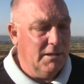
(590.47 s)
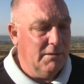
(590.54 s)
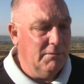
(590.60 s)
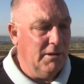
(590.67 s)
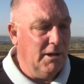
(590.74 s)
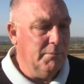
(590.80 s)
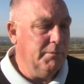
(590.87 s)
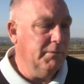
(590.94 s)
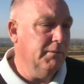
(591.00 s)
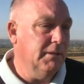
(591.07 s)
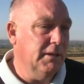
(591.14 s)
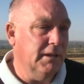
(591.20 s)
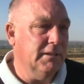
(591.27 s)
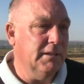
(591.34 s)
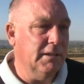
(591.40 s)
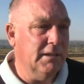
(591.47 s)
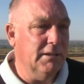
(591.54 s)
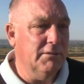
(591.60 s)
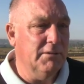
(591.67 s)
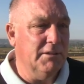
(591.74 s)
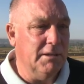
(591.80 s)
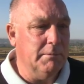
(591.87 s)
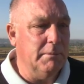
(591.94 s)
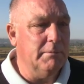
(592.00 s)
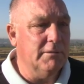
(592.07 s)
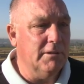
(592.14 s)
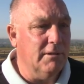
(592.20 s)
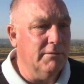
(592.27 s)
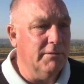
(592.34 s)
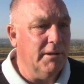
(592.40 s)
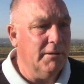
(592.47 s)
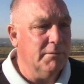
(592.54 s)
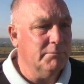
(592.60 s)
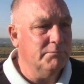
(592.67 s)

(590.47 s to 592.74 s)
we're hoping that he can redeem himself here.